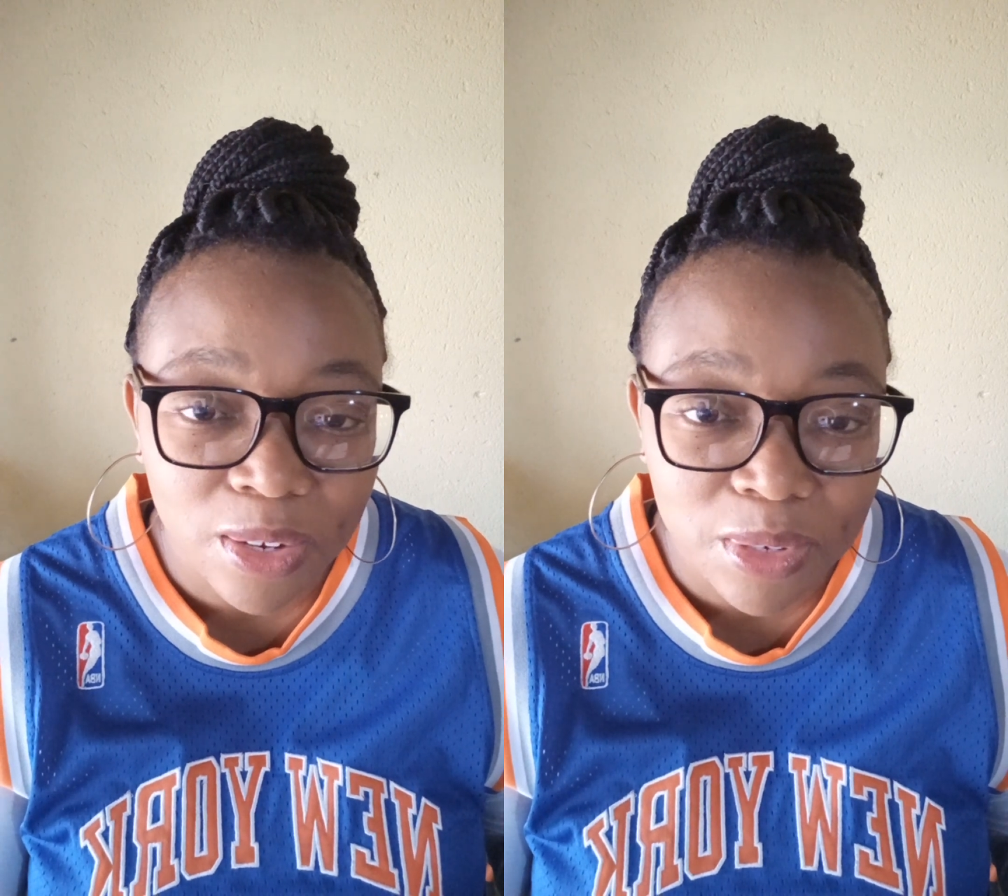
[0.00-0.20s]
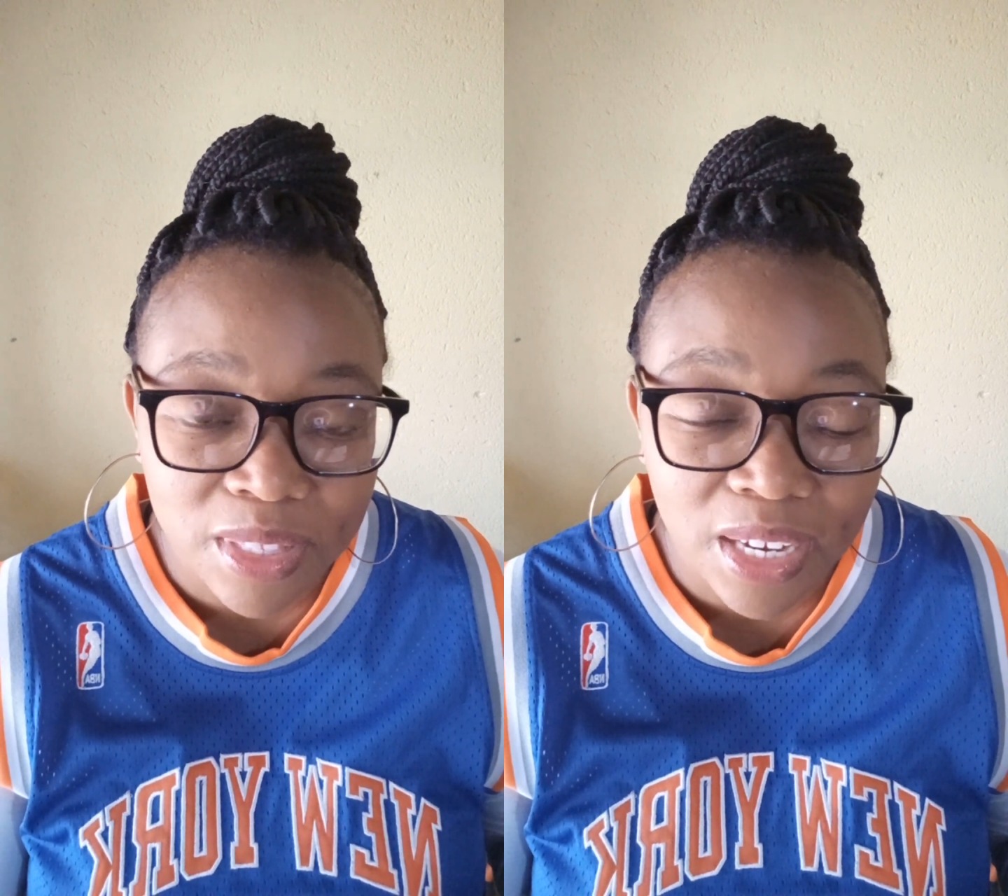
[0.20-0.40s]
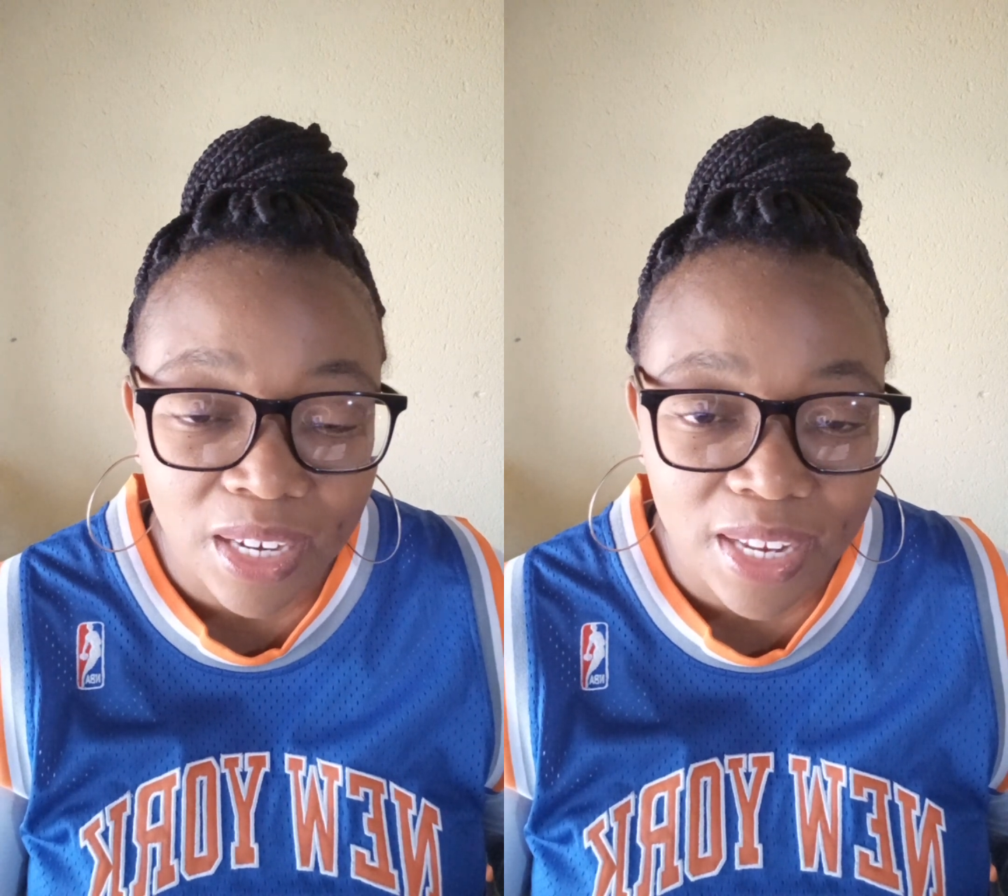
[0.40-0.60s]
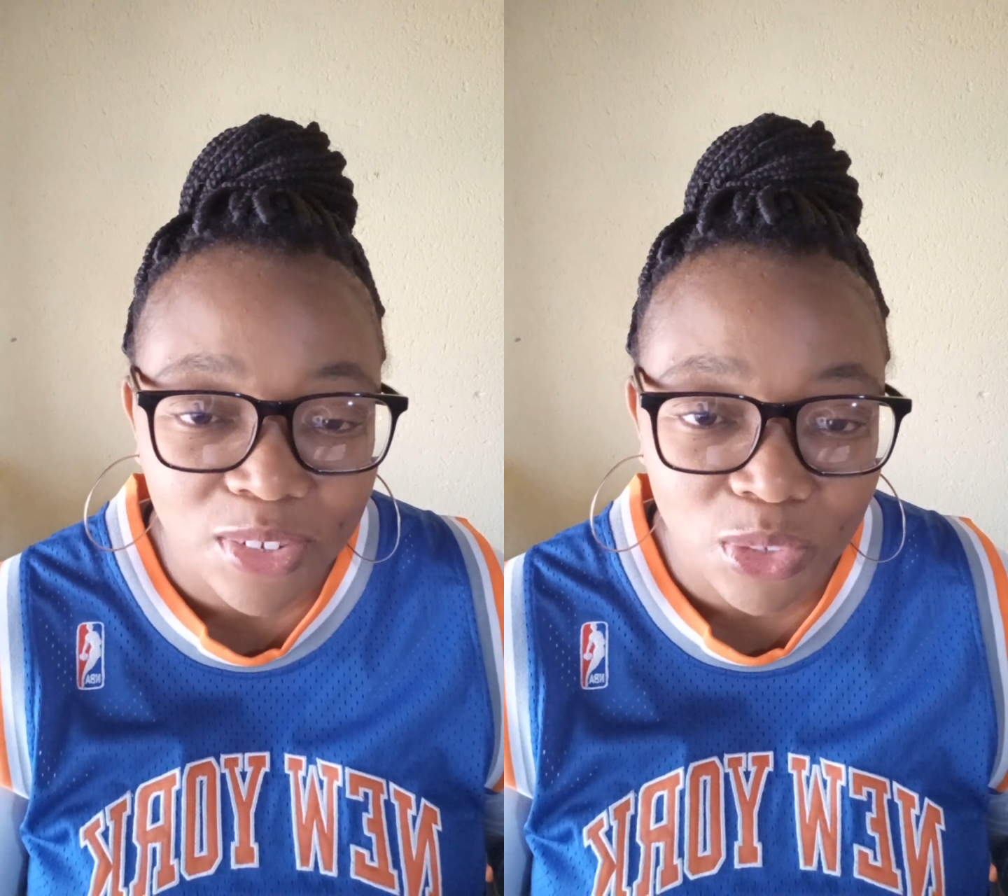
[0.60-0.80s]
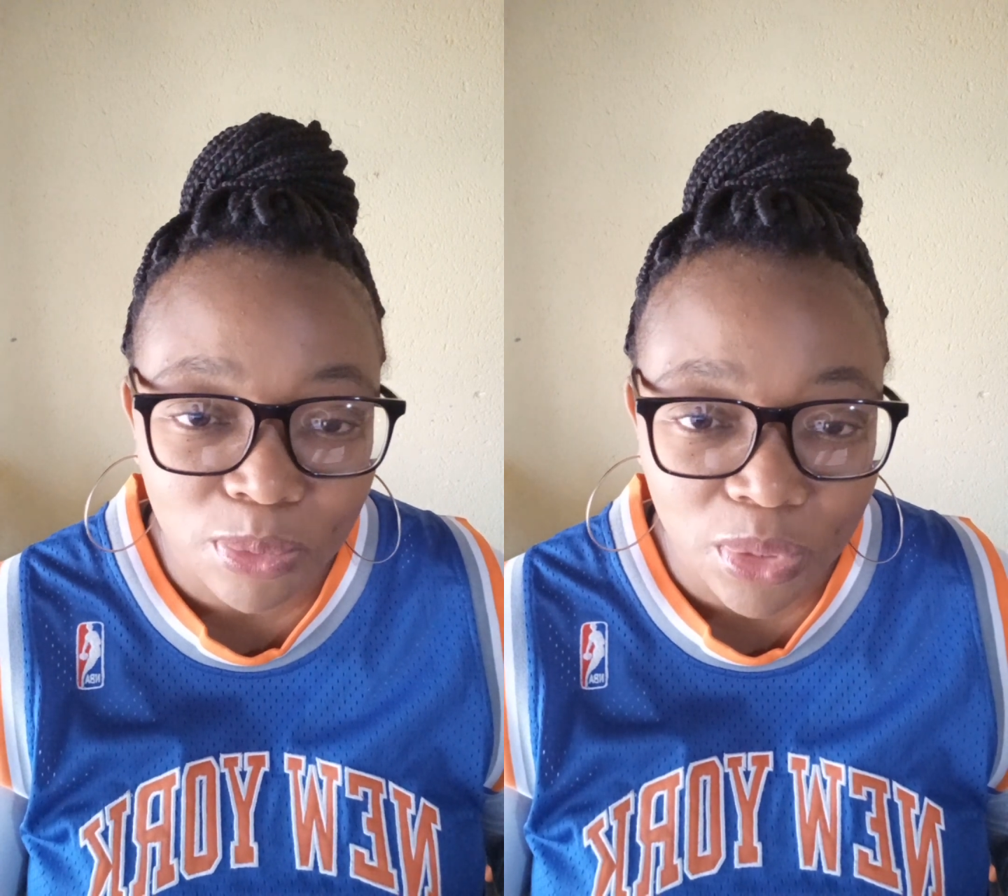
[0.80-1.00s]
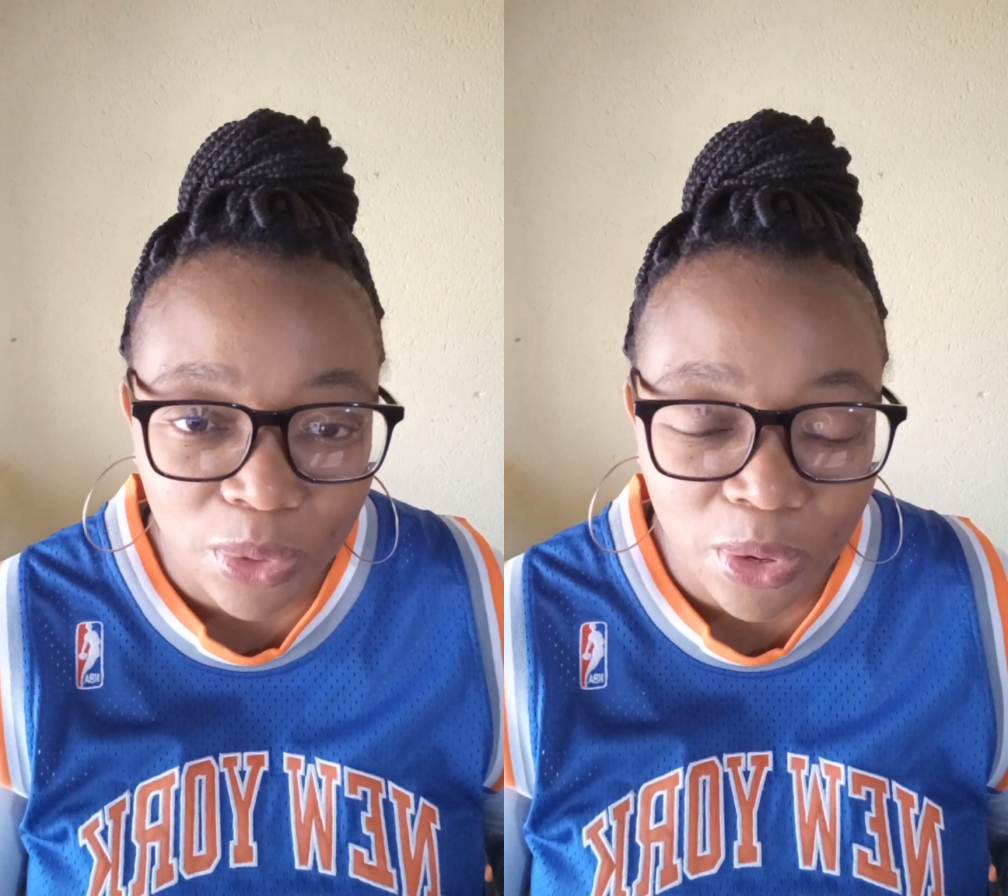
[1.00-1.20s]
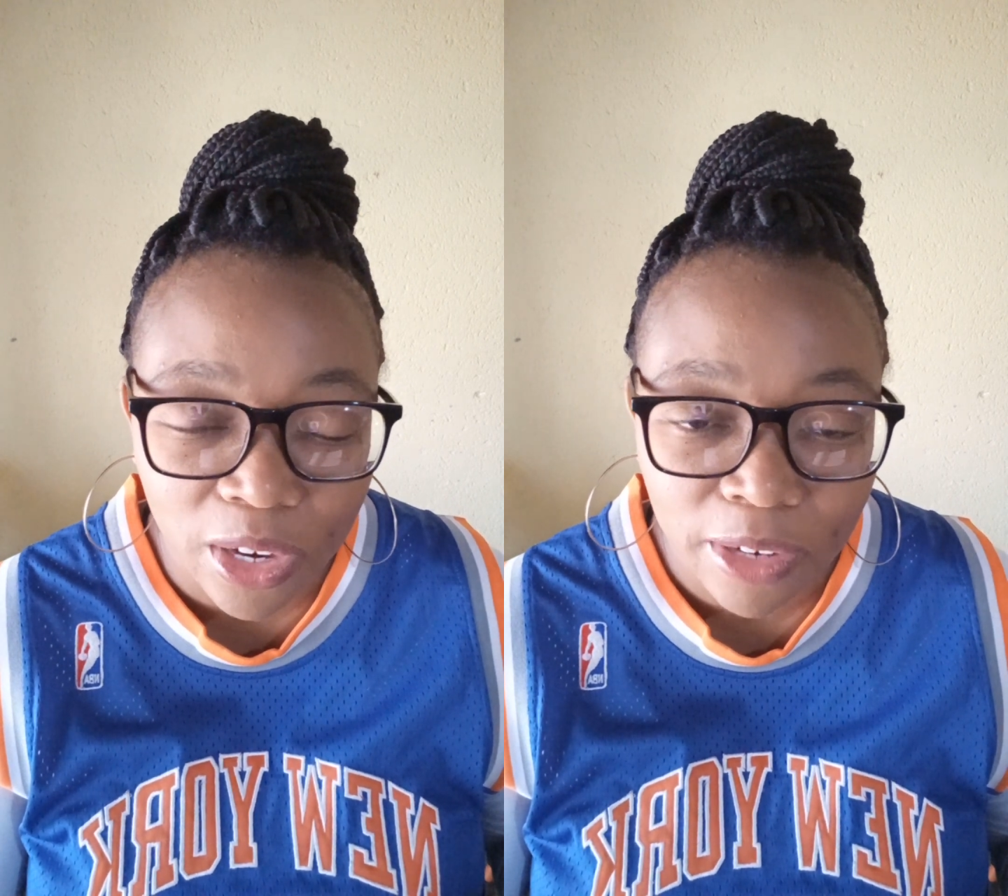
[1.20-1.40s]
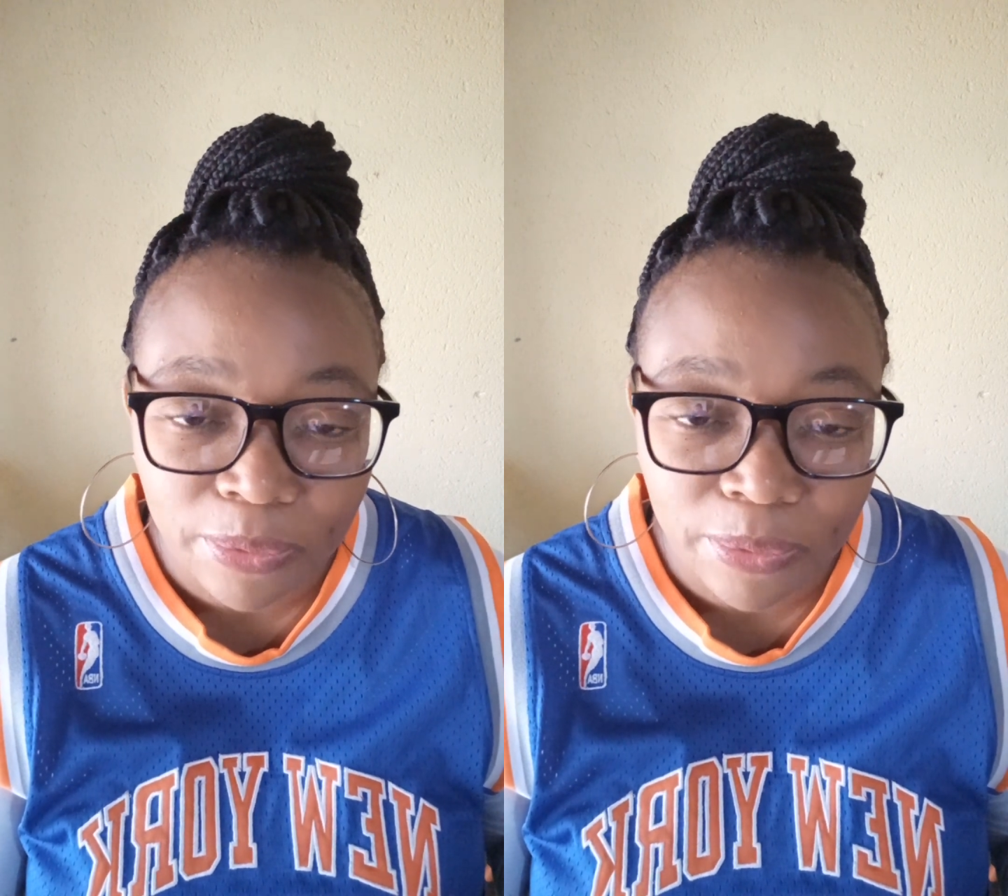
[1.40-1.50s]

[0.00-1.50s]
closed the classroom door